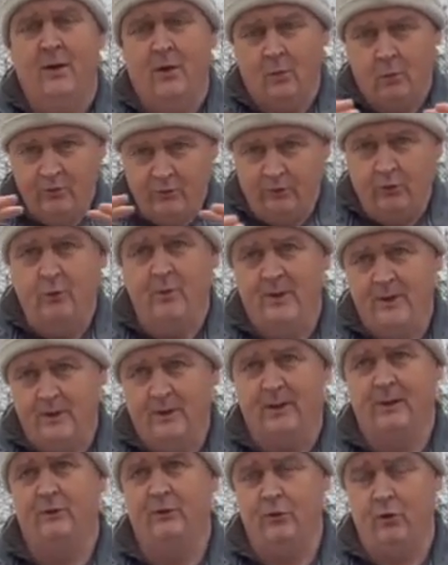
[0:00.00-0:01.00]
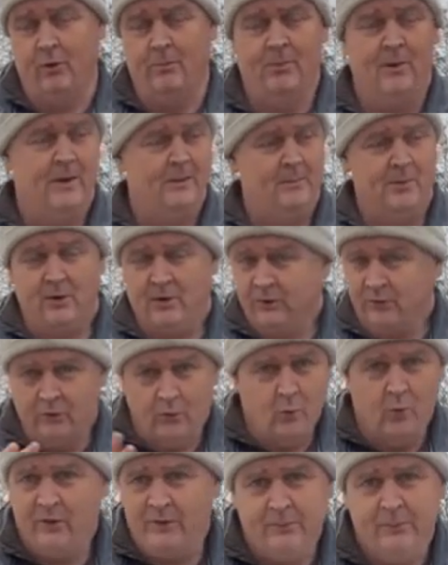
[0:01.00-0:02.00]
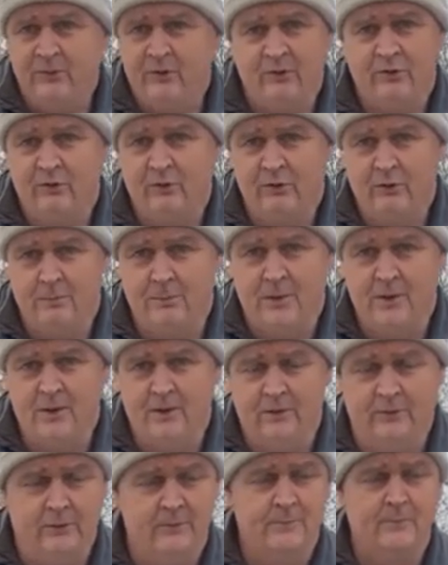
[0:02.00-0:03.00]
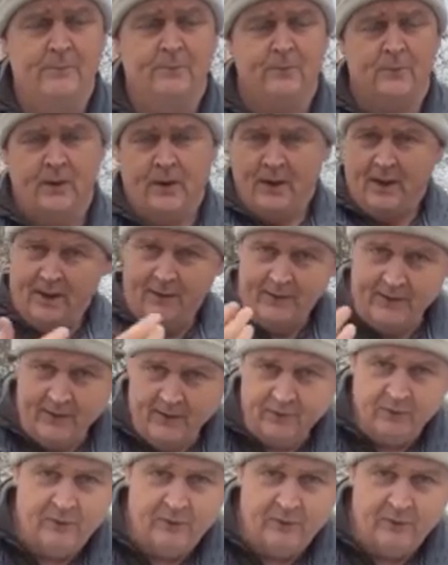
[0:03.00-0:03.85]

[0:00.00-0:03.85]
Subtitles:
were doing their job, because the wasps just disappeared. And the other